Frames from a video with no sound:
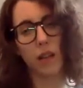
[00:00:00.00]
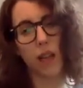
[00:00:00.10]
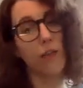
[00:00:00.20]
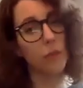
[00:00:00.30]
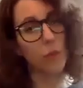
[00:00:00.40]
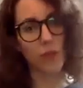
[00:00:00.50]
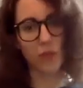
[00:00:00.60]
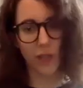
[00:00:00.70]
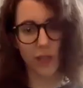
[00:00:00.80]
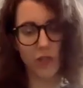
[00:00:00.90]
everyone is
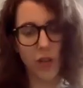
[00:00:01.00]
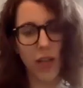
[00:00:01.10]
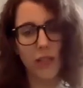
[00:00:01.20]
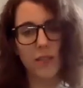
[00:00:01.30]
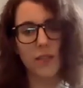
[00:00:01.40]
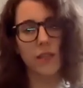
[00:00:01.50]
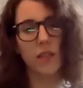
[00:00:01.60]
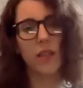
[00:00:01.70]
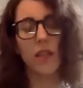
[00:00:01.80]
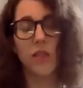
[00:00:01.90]
very stressed,
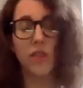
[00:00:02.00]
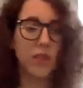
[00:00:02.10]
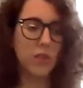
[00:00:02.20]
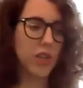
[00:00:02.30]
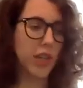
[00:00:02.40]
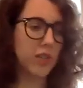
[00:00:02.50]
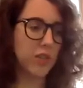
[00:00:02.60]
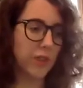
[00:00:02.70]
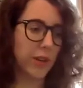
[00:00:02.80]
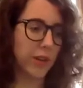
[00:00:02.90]
things are
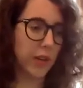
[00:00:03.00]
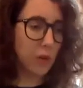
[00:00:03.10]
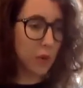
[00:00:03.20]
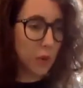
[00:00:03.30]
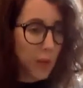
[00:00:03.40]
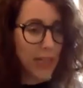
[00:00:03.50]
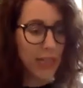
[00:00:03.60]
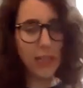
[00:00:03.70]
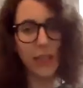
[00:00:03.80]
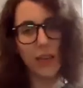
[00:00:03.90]
changing very
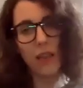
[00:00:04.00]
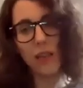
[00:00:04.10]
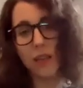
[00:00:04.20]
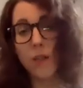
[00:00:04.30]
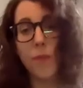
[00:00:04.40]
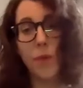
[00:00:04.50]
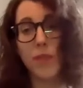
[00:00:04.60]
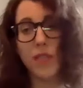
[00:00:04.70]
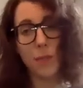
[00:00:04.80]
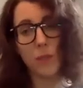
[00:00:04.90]
quickly. Those
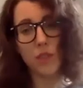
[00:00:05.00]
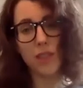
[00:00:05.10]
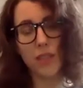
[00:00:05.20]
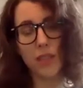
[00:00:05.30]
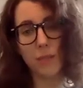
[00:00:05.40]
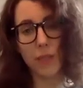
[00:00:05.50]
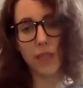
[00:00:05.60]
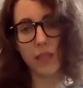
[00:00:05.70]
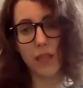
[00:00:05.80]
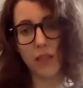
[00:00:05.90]
images can
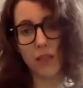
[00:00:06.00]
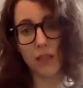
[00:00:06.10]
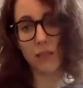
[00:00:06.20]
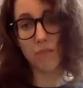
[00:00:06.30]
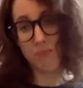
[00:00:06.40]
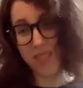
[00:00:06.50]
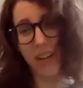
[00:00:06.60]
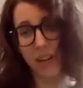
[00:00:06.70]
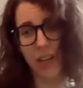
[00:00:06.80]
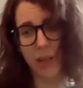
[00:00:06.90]
be
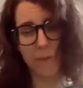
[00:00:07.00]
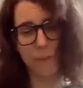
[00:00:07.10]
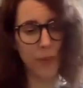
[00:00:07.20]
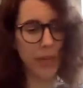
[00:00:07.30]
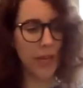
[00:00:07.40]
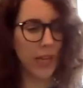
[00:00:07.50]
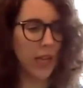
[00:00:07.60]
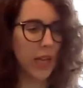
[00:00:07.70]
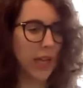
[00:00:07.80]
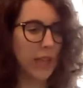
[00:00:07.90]
scary.
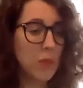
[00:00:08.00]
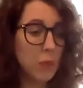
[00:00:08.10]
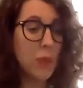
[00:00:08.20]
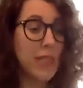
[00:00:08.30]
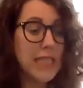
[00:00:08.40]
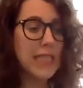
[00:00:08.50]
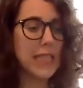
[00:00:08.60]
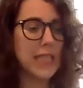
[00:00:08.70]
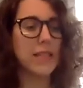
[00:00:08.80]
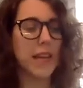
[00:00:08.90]
And so, what we did
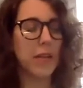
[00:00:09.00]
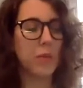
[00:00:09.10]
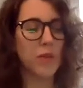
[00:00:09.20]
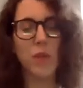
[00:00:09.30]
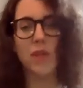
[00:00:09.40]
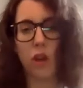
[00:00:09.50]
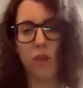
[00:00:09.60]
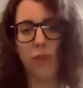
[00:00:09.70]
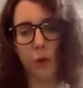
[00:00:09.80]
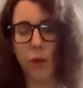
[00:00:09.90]
see instead was we saw
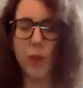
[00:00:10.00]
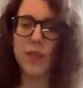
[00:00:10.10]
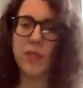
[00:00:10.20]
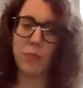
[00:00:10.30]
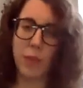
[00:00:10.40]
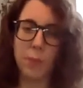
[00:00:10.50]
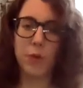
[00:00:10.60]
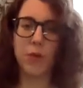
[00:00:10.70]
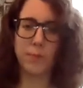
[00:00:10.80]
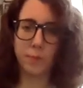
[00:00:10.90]
photos of
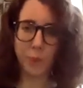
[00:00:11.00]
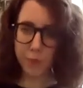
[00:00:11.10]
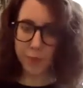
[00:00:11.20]
people